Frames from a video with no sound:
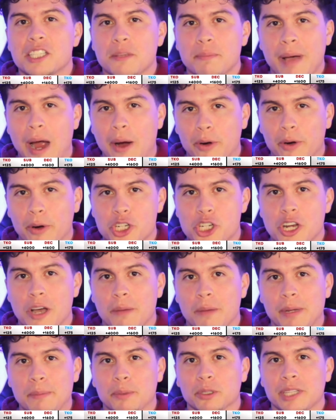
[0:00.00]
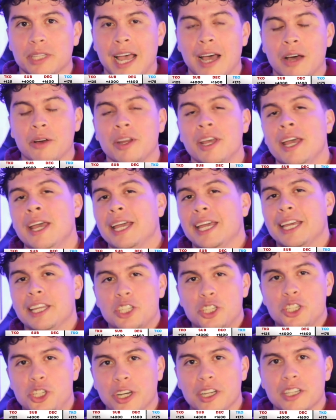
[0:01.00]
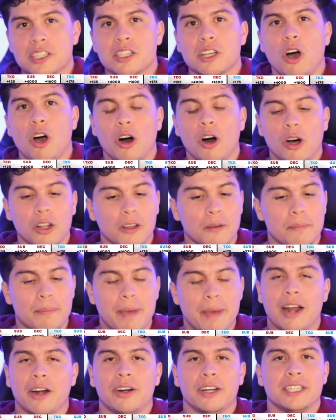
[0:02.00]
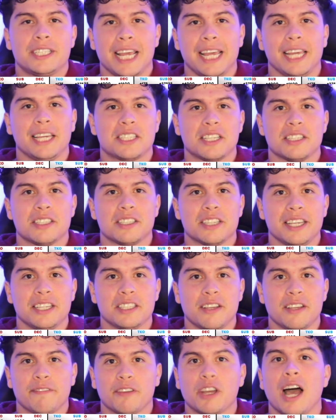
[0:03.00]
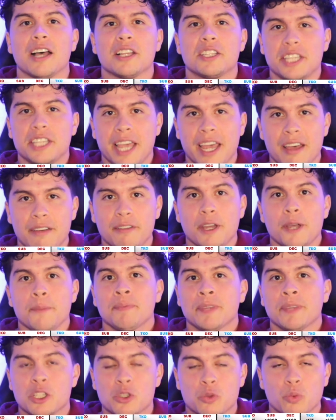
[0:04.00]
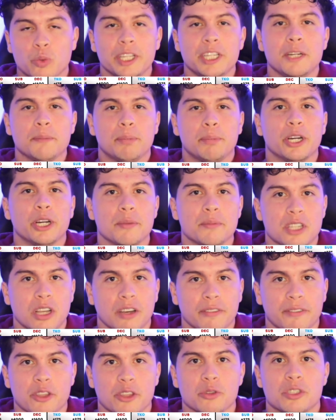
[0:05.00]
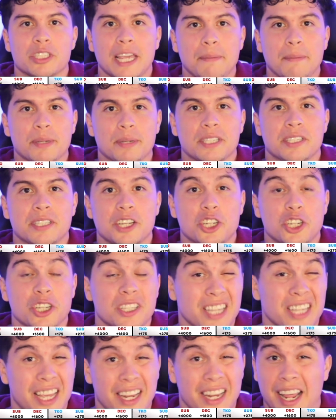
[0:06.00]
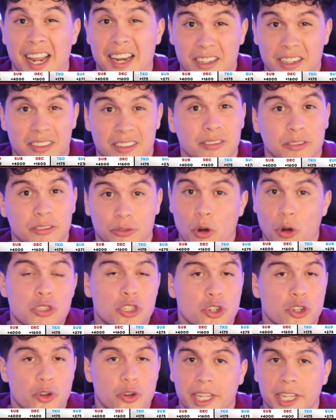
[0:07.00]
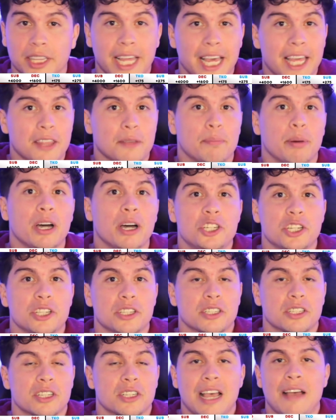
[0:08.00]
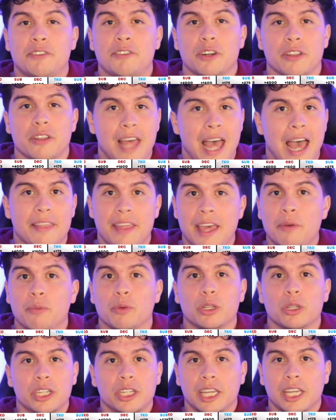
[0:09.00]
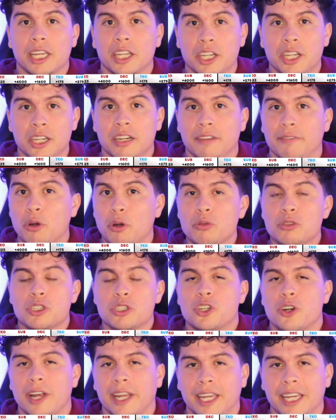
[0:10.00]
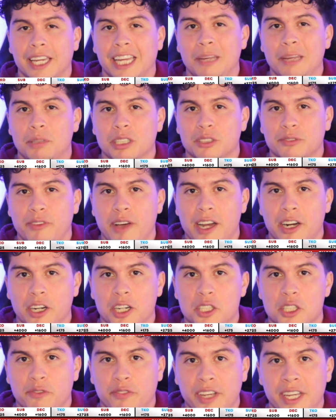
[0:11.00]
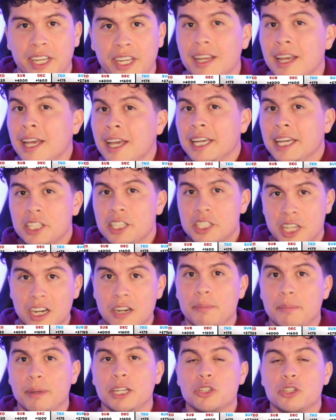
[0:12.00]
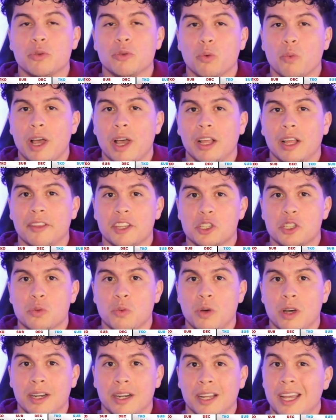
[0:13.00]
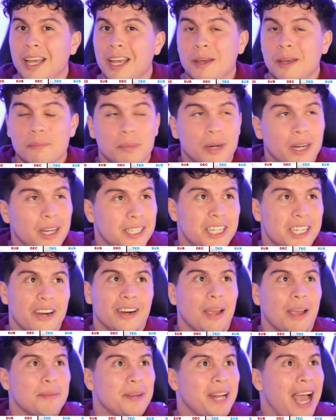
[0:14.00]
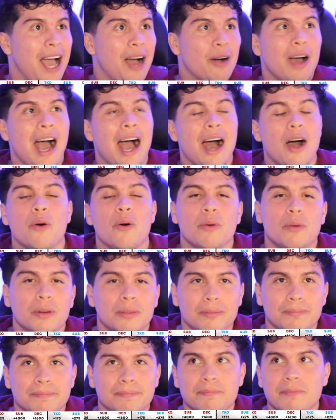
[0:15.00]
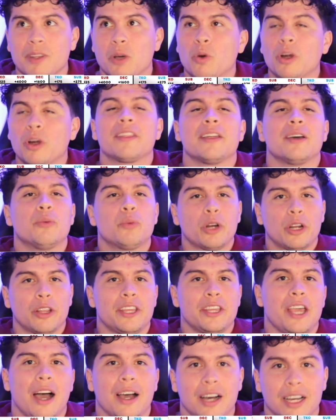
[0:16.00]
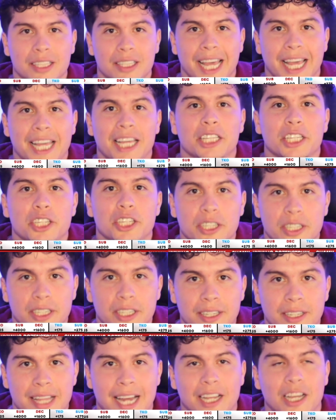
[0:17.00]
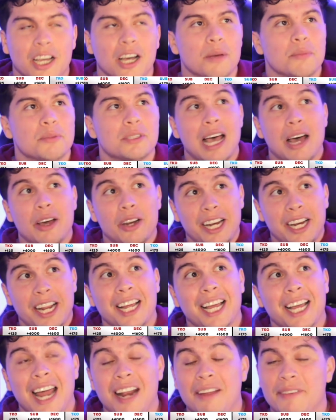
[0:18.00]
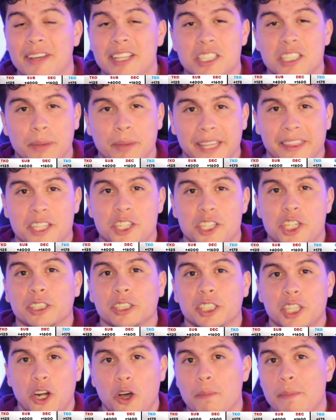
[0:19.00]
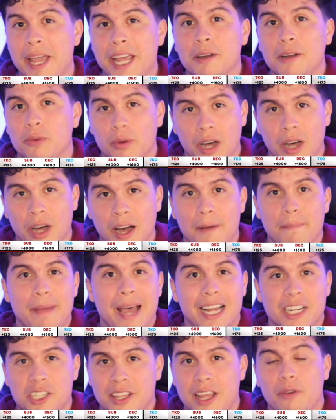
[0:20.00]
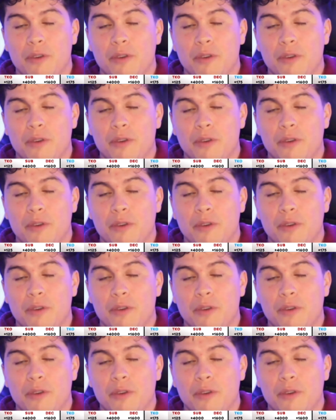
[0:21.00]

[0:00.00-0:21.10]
the power to shut people down. It's just all a matter it takes is is if Gaziev is willing to put himself in those same positions and and Rozenstruik can land the punches because after that, then we're looking good. If Rozenstruik can keep this fight on his feet, he's going to be doing well in this one. But Derek, I mean, how how what are the what are the uh, likelihood that it comes out and it kind of ends up like the Jailton Almeida uh, match that